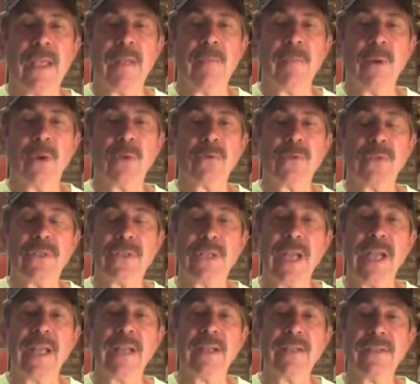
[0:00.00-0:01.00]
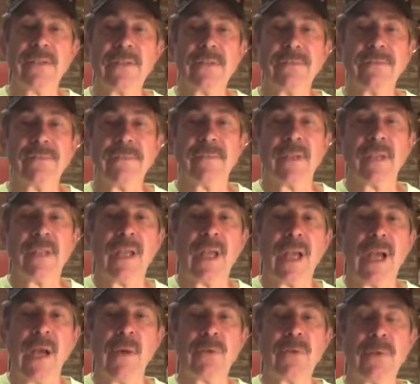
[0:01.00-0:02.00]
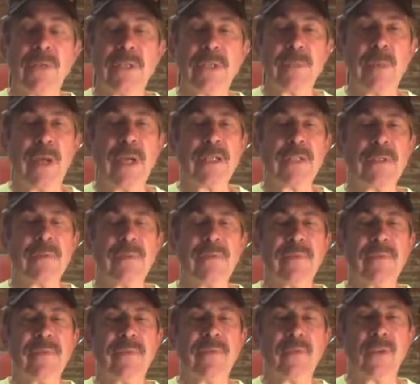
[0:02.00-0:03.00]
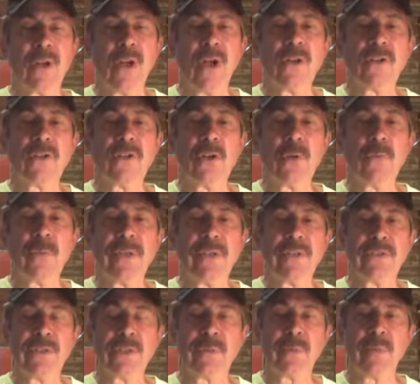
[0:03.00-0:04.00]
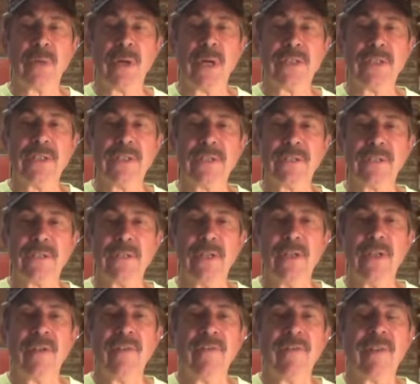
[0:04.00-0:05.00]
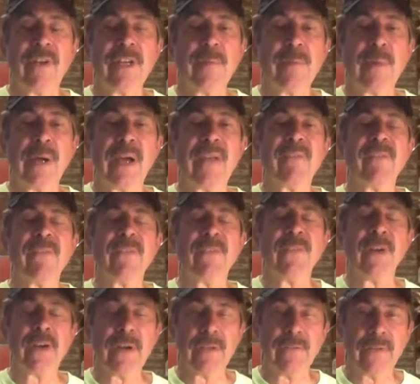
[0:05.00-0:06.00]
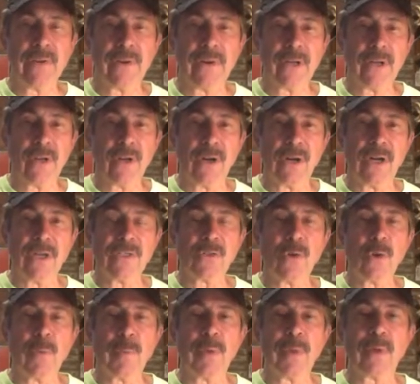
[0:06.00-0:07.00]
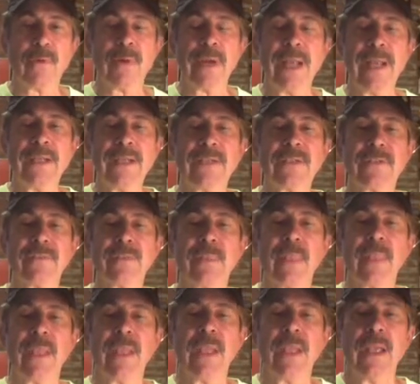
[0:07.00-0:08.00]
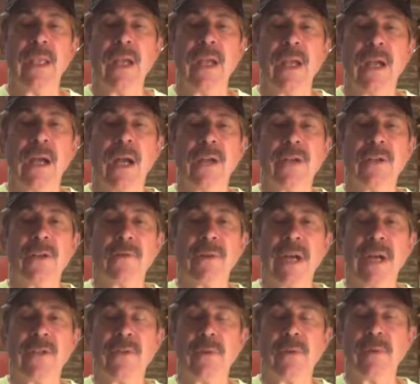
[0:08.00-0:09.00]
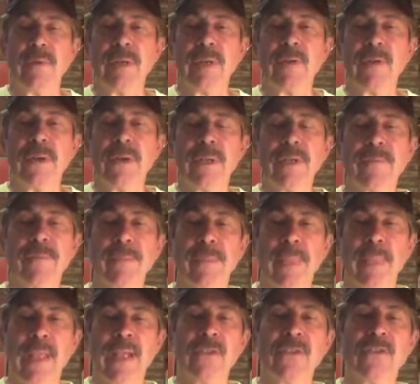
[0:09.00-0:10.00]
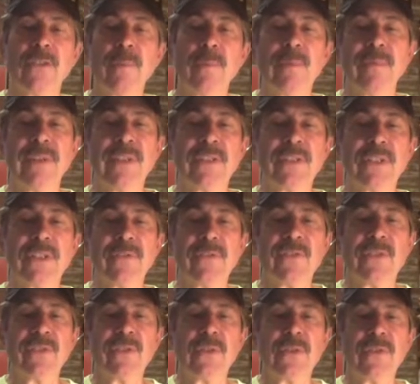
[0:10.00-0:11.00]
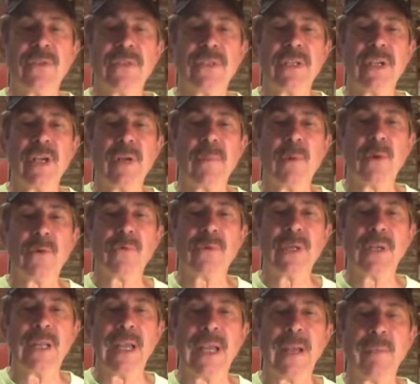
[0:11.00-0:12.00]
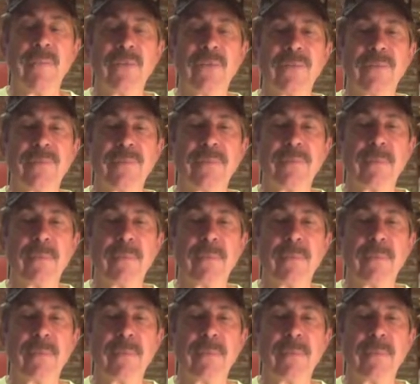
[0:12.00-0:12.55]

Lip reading: In poultry science, I was responsible for long-term research projects funded by very, very large corporate grants, undergraduate recruiting, and supervision of students in our poultry labs.